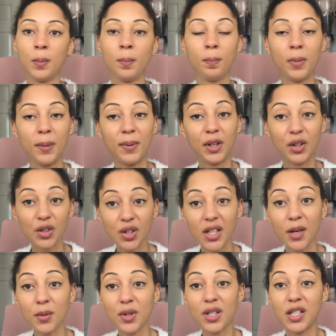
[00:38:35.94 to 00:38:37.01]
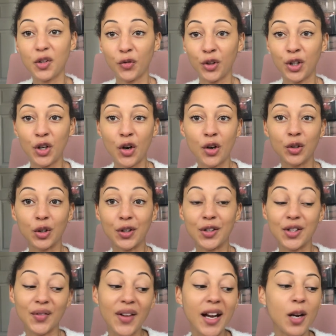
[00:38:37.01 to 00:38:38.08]
But because there was different yarn colours
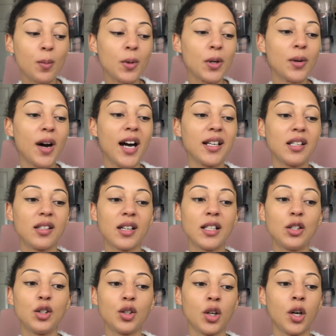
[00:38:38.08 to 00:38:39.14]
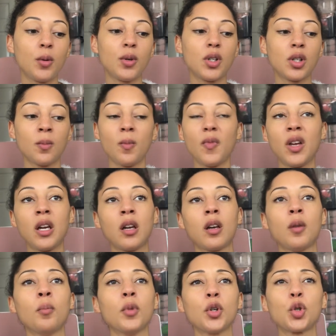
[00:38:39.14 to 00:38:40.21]
available, I decided to go with something
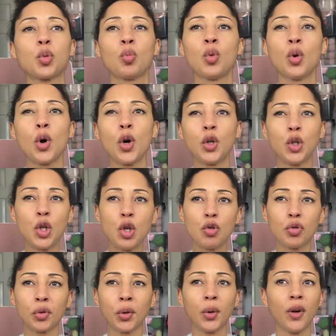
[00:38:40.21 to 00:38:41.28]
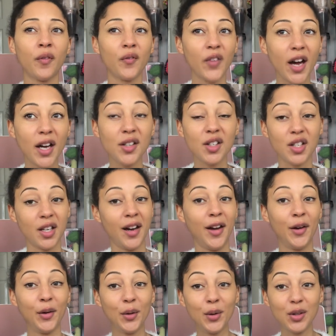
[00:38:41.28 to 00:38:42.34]
much more neutral and
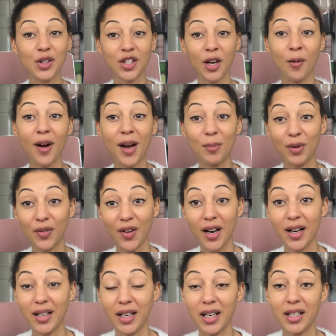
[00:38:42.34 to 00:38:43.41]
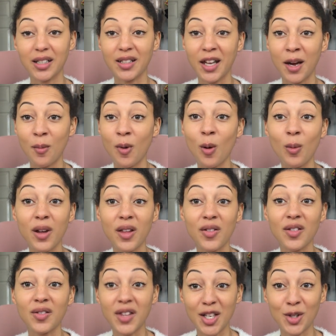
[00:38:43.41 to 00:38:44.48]
versatile, and so I provided them
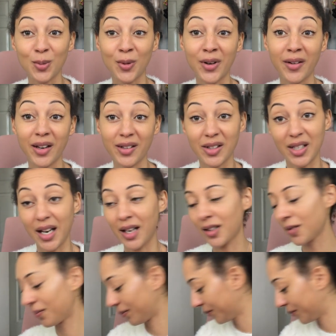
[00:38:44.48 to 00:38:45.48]
with this one instead.